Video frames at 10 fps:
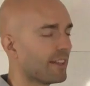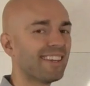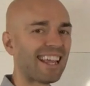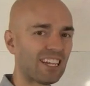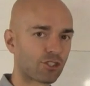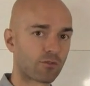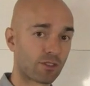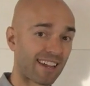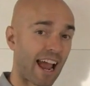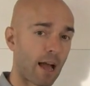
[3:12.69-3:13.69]
nature of
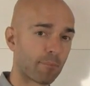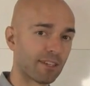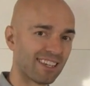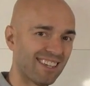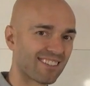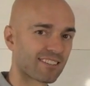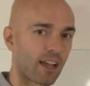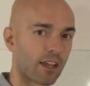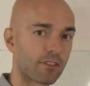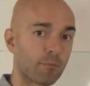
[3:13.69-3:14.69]
what's happening
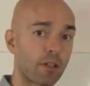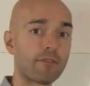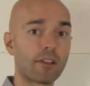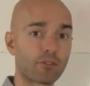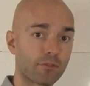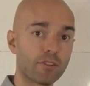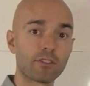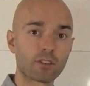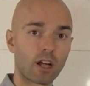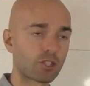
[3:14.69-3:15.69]
inside the blood vessel
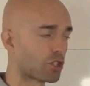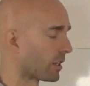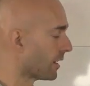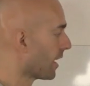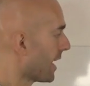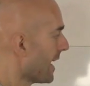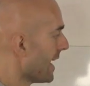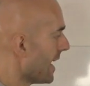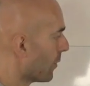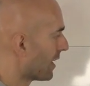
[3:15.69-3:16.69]
physiologically.
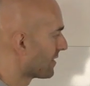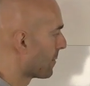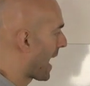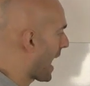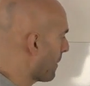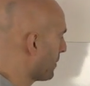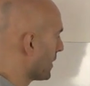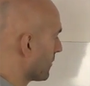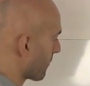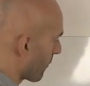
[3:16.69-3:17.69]
And what ends up
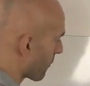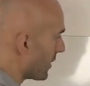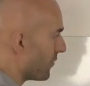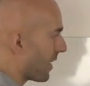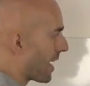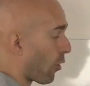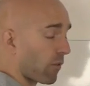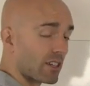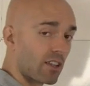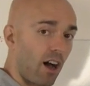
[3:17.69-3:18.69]
happening is that
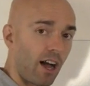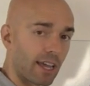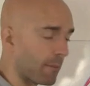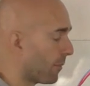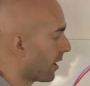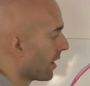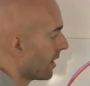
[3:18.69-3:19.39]
over time,